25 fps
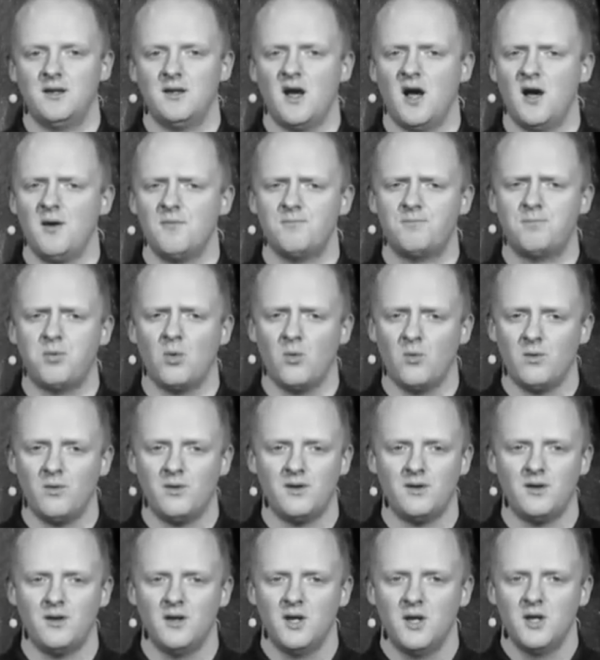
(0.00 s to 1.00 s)
not
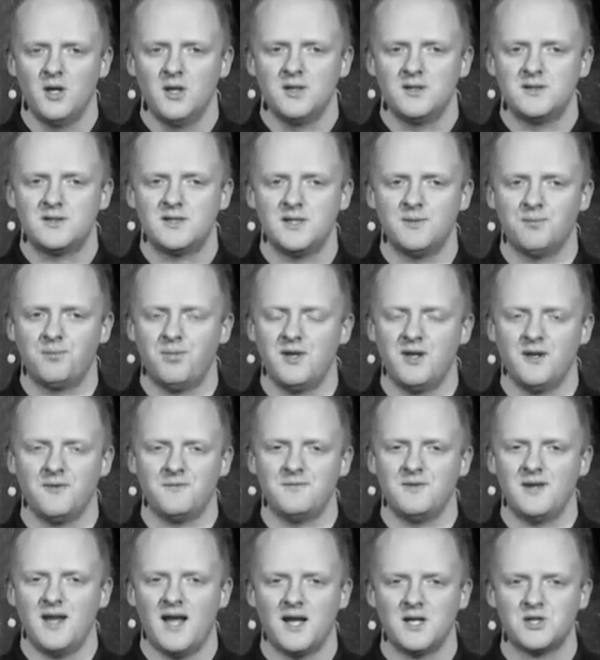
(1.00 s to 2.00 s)
born simply
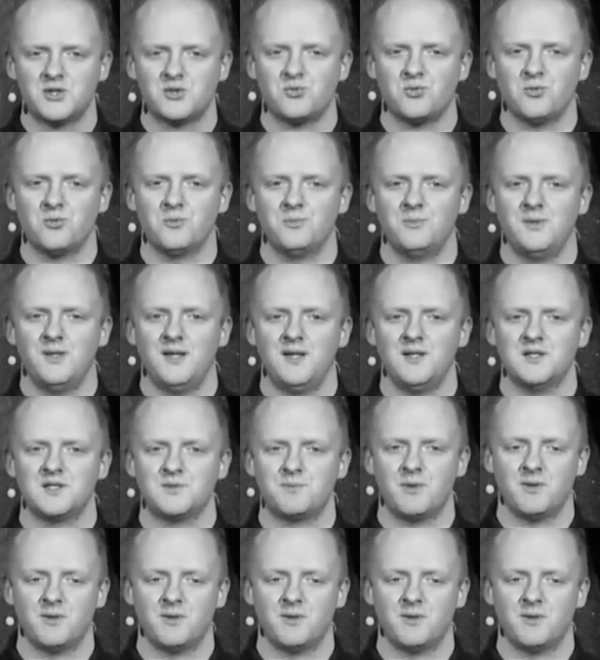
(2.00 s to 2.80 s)
of natural means,